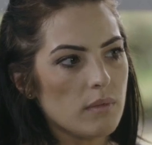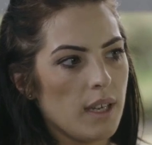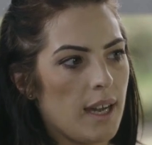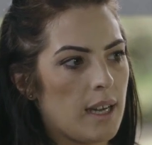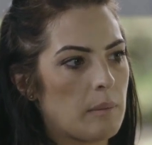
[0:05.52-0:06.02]

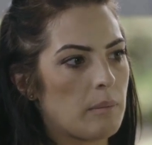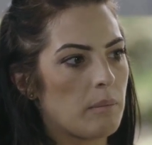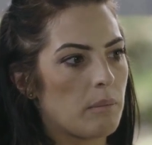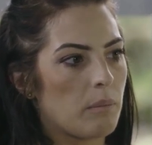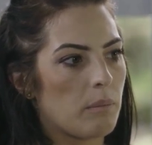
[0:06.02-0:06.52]

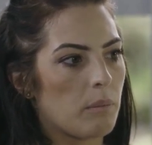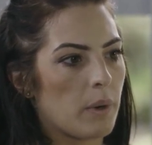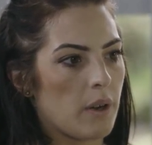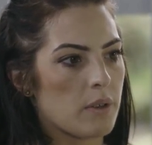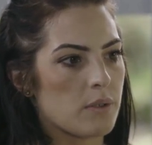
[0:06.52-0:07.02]
Um,
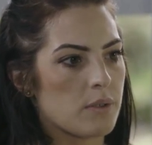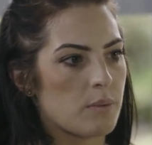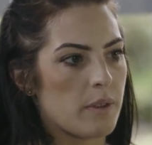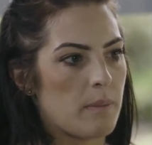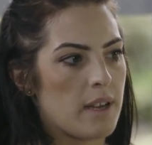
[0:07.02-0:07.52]
when I was
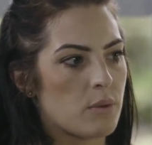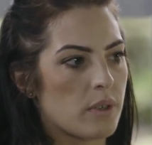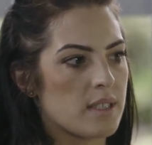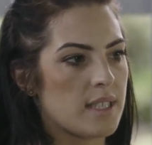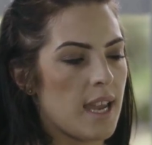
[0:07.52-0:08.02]
with my
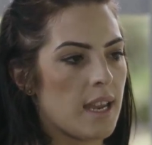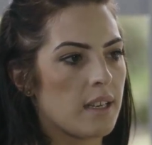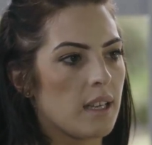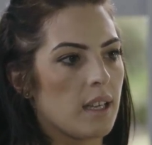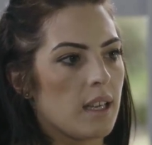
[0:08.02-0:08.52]
daughter's dad,
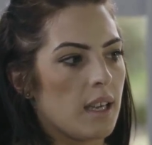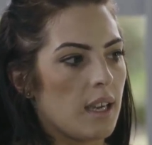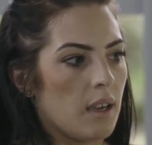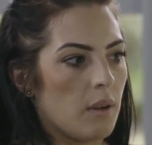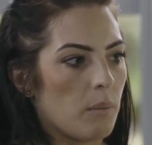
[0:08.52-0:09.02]

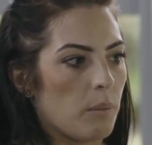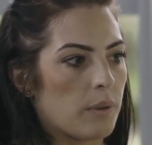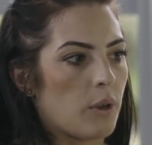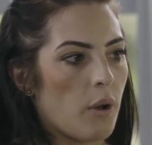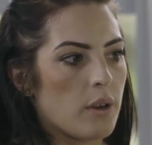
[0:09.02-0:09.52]

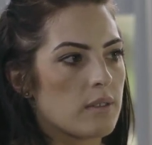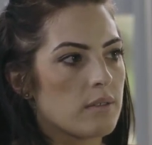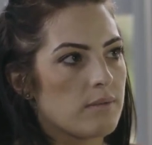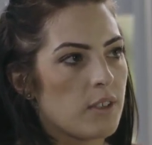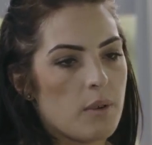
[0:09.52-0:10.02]
would go and,
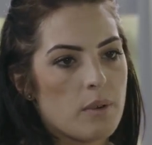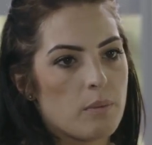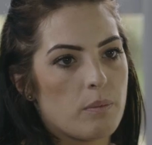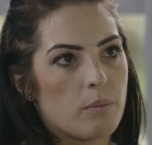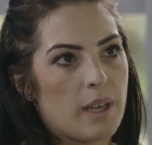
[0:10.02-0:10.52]
you know,
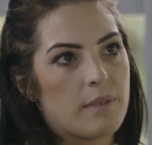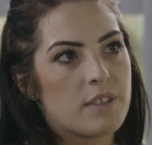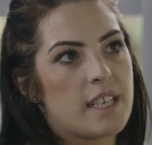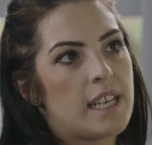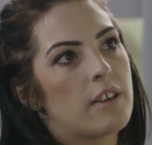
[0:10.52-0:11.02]
we lived
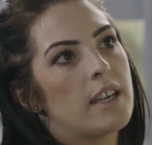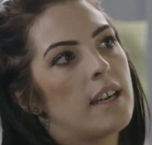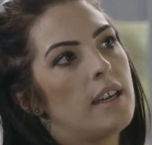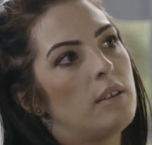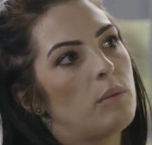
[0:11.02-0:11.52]
in an
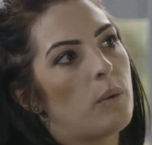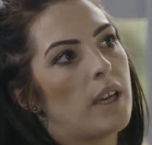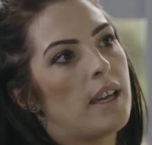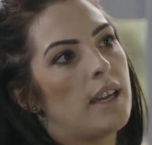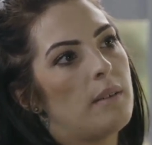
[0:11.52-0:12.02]
area
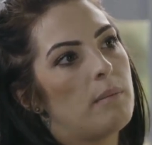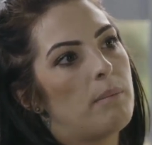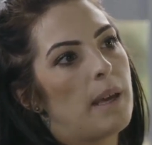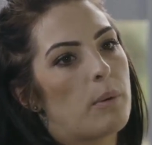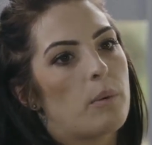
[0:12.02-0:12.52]
where
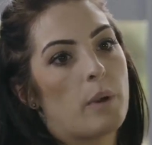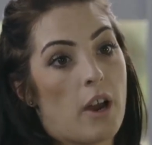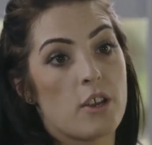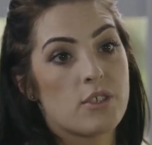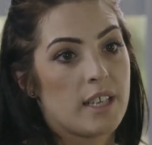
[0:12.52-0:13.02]
people, where
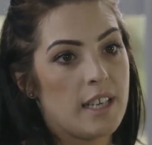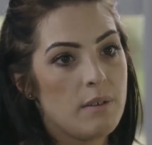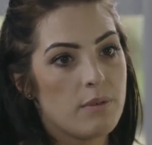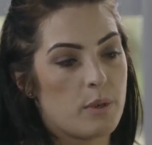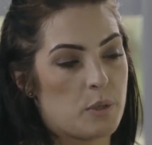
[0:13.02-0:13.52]
I used to
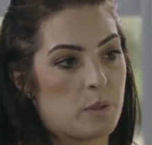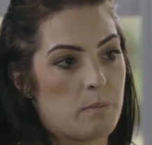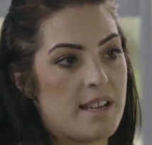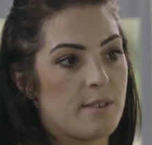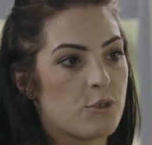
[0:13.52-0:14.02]
live, which was a
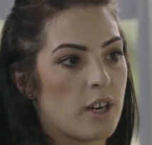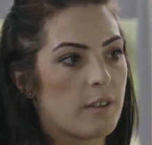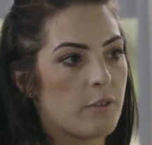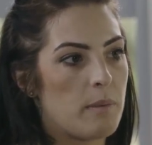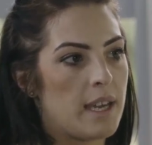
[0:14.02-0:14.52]
massive
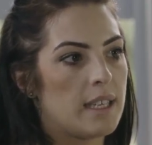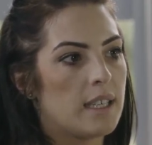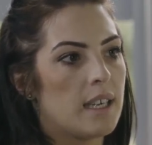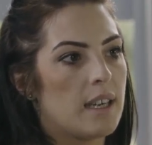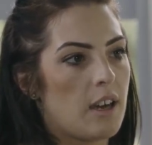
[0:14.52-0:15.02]
trigger for me.
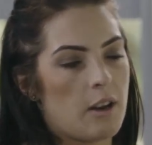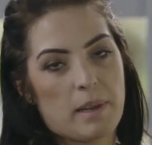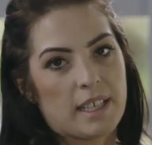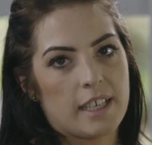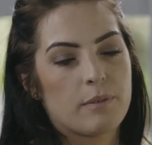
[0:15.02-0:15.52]
I'd
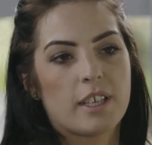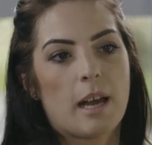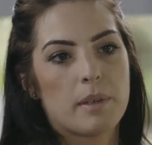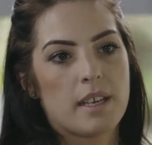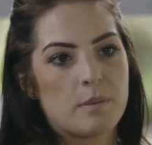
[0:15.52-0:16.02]
been clean for a
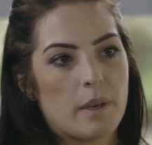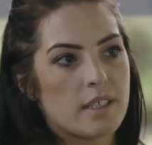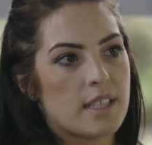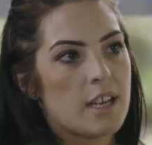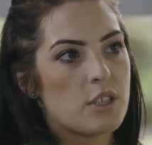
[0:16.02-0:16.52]
couple of years by
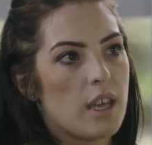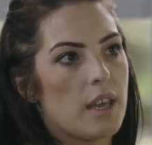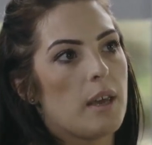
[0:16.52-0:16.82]
this stage.